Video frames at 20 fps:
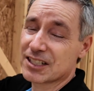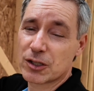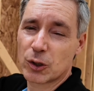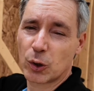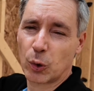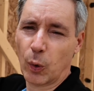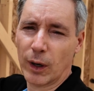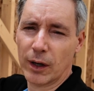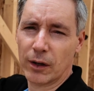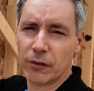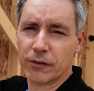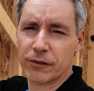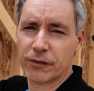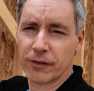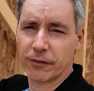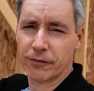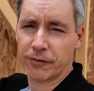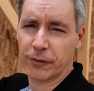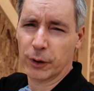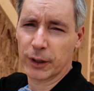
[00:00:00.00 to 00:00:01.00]
has
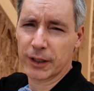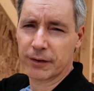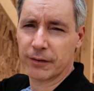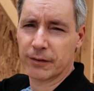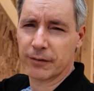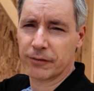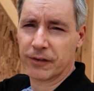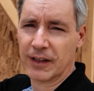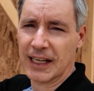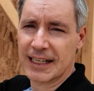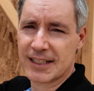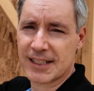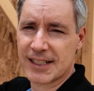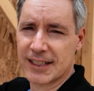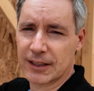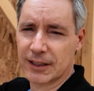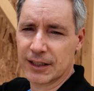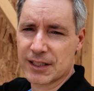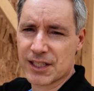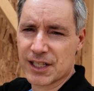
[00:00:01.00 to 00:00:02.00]
12-foot flat
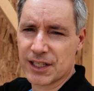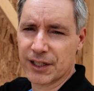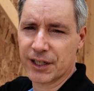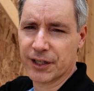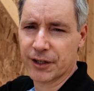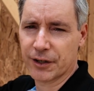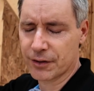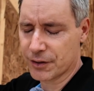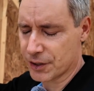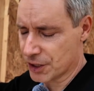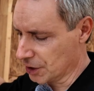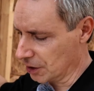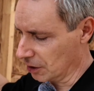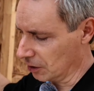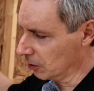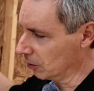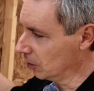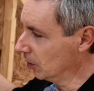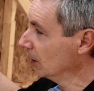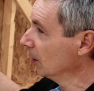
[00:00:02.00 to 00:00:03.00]
ceilings in here.
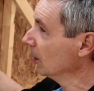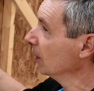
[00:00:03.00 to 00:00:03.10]
So